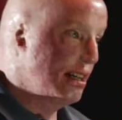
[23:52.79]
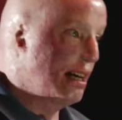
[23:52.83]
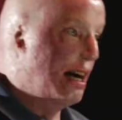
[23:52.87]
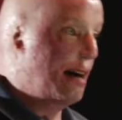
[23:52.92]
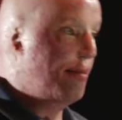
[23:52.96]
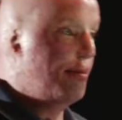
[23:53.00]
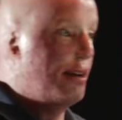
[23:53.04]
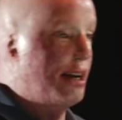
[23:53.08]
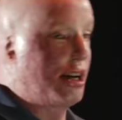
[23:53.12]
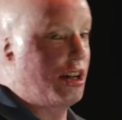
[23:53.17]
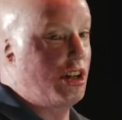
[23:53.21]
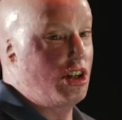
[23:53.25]

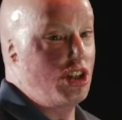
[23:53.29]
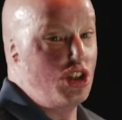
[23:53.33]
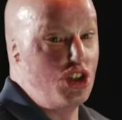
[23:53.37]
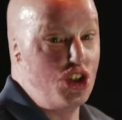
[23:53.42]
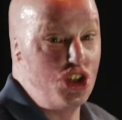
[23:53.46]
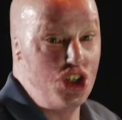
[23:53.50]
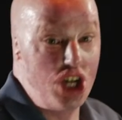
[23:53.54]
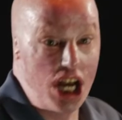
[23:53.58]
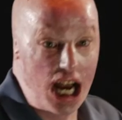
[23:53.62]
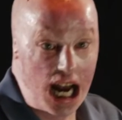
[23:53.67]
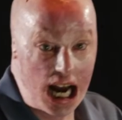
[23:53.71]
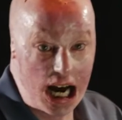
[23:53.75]
I'm not going to
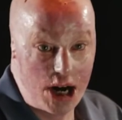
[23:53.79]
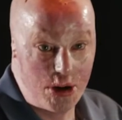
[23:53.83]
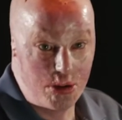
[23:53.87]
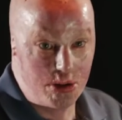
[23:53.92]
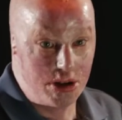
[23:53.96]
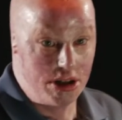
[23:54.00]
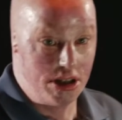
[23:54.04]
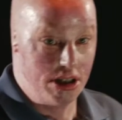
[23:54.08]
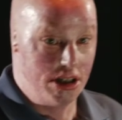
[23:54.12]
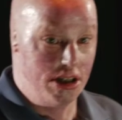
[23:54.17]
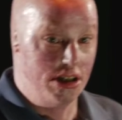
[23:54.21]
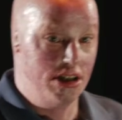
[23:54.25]

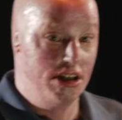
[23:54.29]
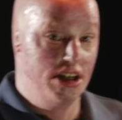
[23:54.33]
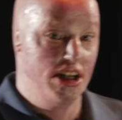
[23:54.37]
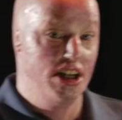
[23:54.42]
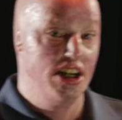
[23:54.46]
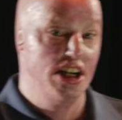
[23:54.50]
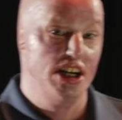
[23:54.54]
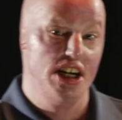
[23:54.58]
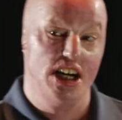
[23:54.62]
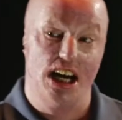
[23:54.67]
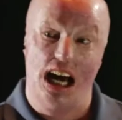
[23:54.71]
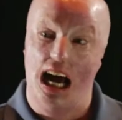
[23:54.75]
shower.
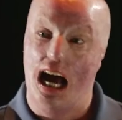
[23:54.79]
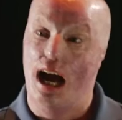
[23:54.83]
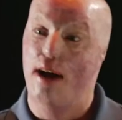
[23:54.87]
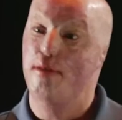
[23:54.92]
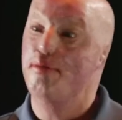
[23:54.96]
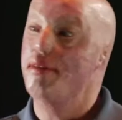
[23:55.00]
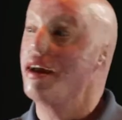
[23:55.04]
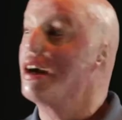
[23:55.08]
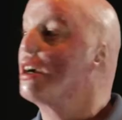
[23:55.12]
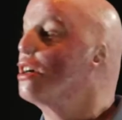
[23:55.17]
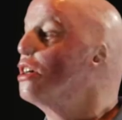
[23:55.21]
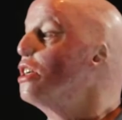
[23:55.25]

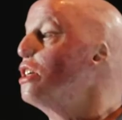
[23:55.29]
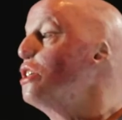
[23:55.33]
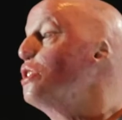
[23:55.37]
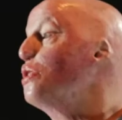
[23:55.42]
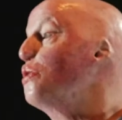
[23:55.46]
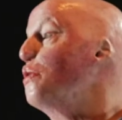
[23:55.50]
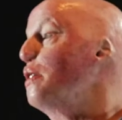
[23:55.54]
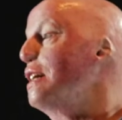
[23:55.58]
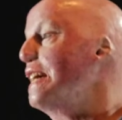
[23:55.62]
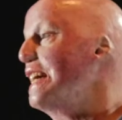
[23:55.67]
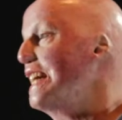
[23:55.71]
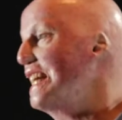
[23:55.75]
I'm not going to
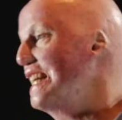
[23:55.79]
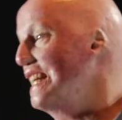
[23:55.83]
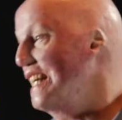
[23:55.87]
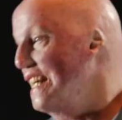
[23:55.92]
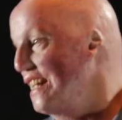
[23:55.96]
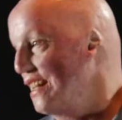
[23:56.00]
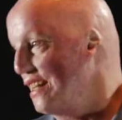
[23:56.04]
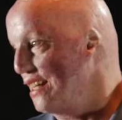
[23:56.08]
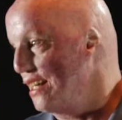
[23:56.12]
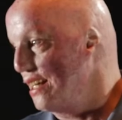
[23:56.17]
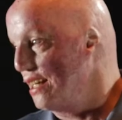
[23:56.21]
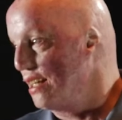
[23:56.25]
do
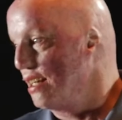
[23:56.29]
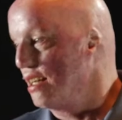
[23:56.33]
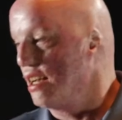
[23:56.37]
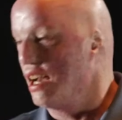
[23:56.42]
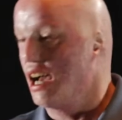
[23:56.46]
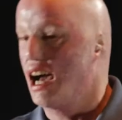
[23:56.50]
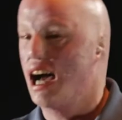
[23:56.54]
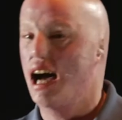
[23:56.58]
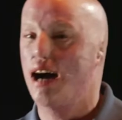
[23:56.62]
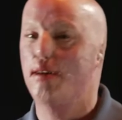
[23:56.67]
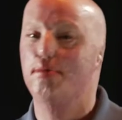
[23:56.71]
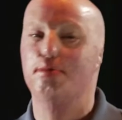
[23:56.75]
anything.
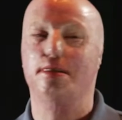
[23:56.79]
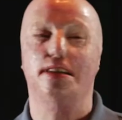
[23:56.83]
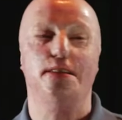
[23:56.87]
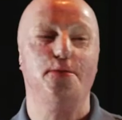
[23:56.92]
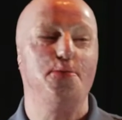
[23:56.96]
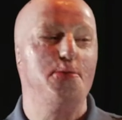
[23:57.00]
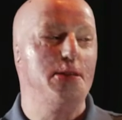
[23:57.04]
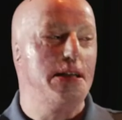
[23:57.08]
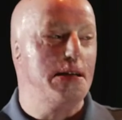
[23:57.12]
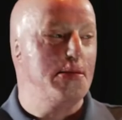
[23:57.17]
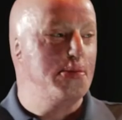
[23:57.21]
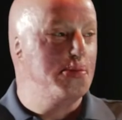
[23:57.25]
I'm going
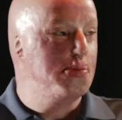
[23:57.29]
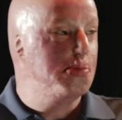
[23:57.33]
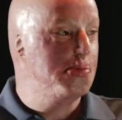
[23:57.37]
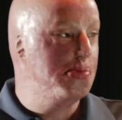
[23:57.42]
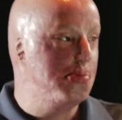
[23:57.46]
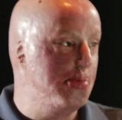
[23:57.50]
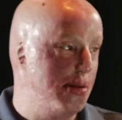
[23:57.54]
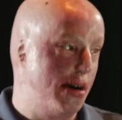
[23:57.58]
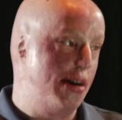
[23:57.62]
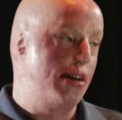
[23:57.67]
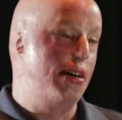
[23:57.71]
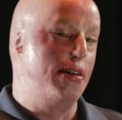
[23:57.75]
to be a
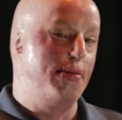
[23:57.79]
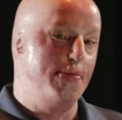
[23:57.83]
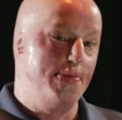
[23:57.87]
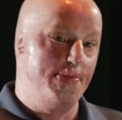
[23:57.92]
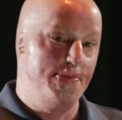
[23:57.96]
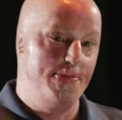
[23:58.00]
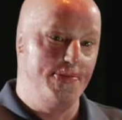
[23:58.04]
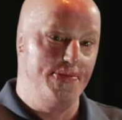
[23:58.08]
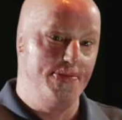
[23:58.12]
bum.